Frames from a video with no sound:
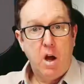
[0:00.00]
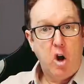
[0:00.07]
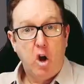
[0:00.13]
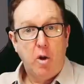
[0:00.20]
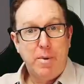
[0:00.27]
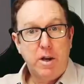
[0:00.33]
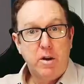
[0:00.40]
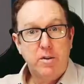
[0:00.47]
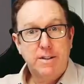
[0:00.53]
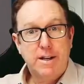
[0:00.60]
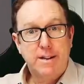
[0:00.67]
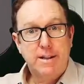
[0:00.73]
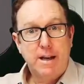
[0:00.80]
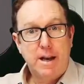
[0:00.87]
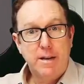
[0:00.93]
Hola amigos,
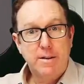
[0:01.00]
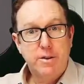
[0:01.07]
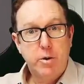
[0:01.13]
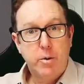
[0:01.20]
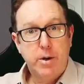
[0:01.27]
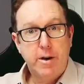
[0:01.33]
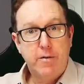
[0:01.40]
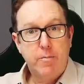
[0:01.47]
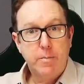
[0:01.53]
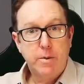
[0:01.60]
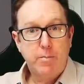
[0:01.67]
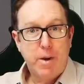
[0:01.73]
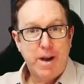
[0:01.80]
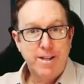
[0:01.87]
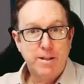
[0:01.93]
¿qué tal? Stuart here from
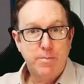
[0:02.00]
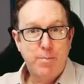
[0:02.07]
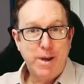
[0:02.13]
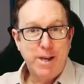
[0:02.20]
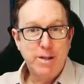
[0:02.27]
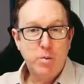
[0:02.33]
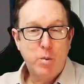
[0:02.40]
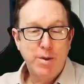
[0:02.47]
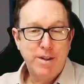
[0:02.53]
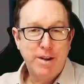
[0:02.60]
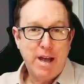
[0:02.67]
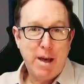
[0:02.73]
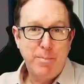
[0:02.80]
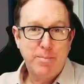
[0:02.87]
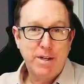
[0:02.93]
Spain Speaks with
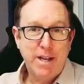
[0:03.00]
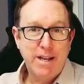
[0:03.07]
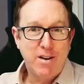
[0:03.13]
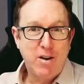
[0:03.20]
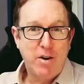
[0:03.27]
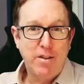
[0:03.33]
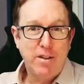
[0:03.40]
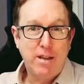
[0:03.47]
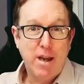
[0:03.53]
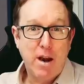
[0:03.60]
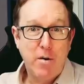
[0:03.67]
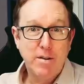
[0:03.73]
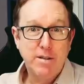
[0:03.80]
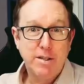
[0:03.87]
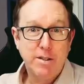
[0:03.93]
an update on the
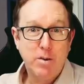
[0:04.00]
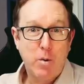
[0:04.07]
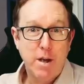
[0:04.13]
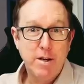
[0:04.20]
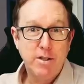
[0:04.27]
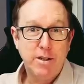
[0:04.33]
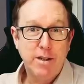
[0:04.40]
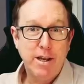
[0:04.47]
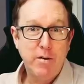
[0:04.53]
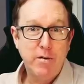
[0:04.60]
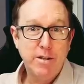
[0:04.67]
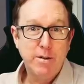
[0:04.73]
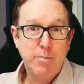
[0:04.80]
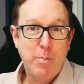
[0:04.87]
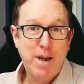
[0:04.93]
current situation here
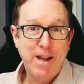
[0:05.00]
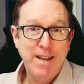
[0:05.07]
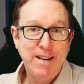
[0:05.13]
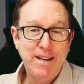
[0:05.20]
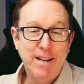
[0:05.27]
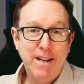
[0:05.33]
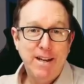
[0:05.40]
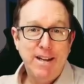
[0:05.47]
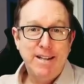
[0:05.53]
in Spain.